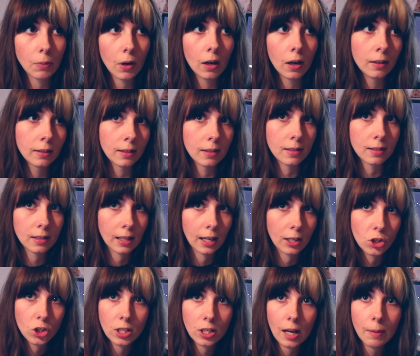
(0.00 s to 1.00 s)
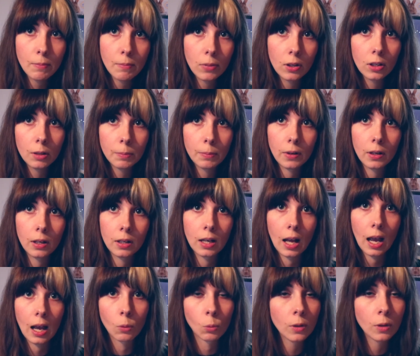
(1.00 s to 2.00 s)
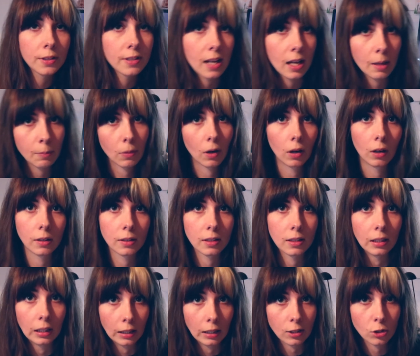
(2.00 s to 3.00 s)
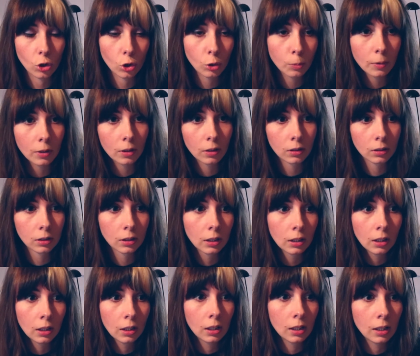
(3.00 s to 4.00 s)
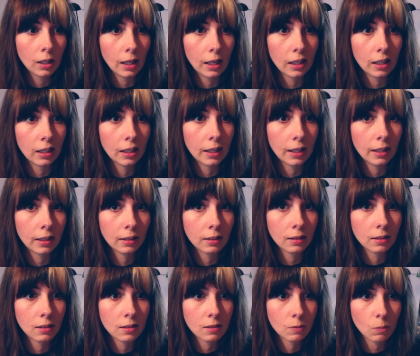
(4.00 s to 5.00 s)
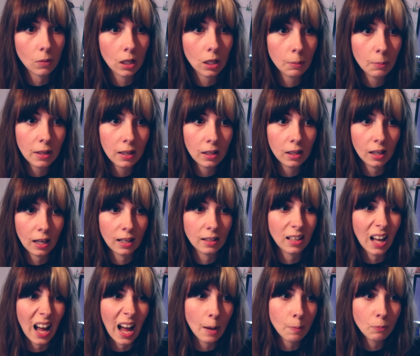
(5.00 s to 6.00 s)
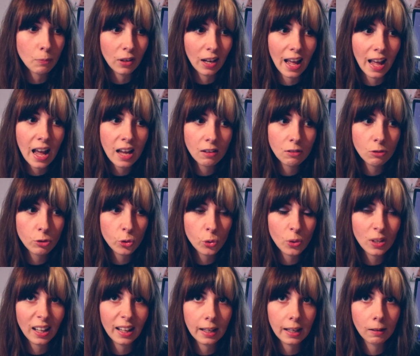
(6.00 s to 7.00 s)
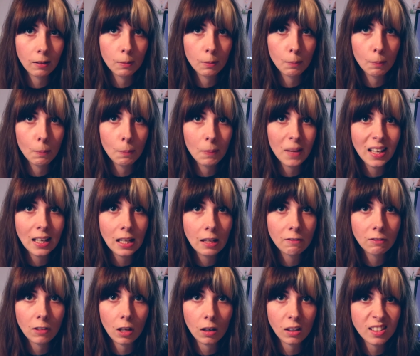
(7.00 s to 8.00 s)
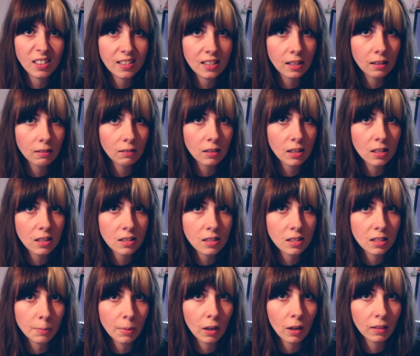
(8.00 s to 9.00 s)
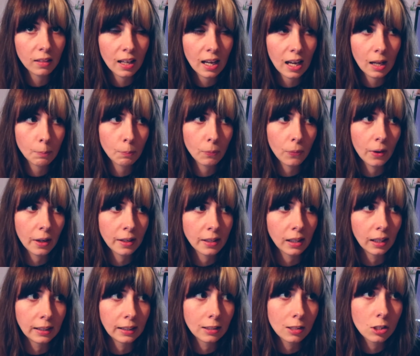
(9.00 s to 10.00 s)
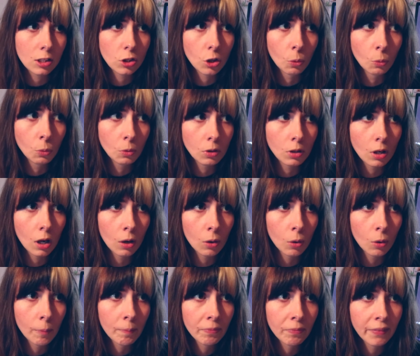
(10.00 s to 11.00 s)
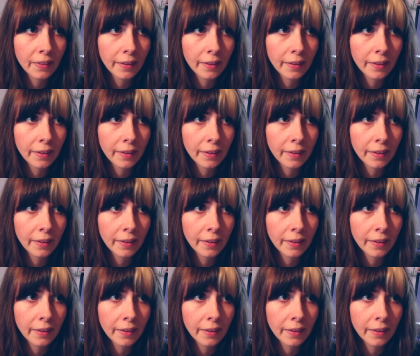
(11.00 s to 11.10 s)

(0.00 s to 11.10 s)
part in Sketchtember, but I will take part in Inktober. And maybe I plan on doing like a mini vlog series about that, but I don't know